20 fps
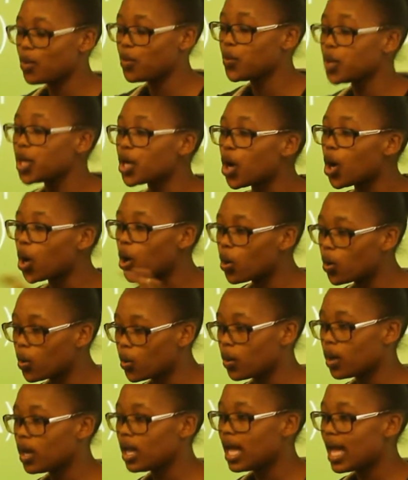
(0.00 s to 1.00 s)
We all
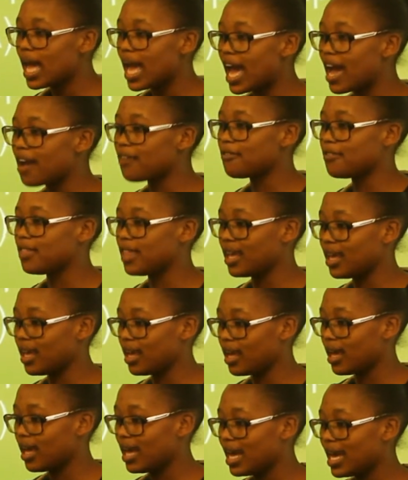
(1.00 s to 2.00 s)
have the
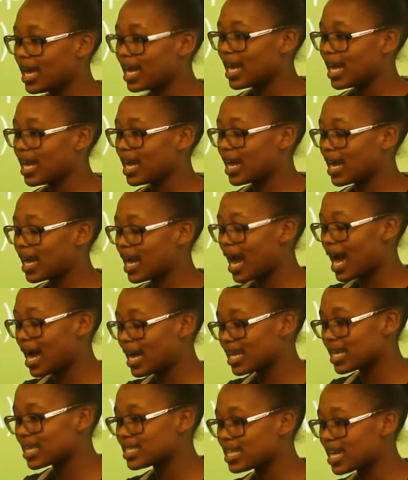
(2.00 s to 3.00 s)

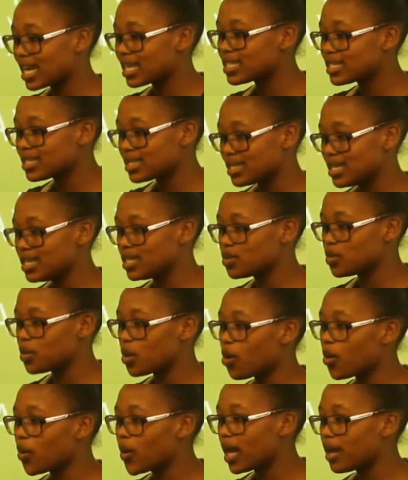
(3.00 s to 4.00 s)
characteristics, we
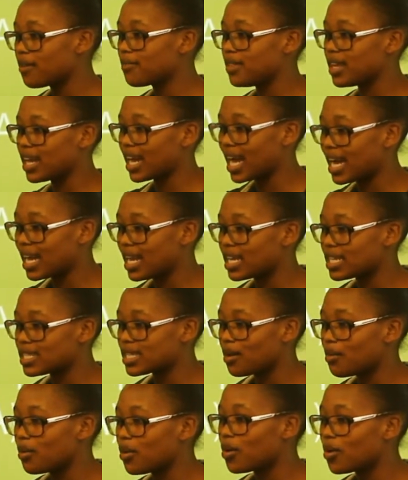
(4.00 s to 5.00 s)
all have the
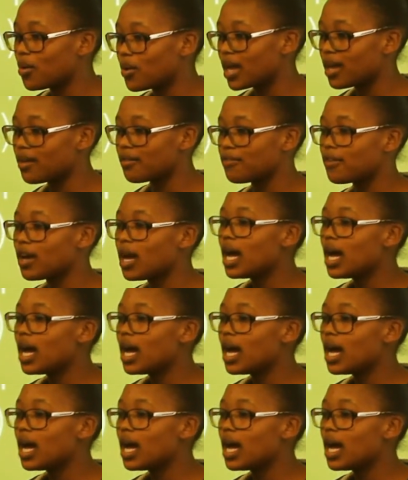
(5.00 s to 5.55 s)
character, we all have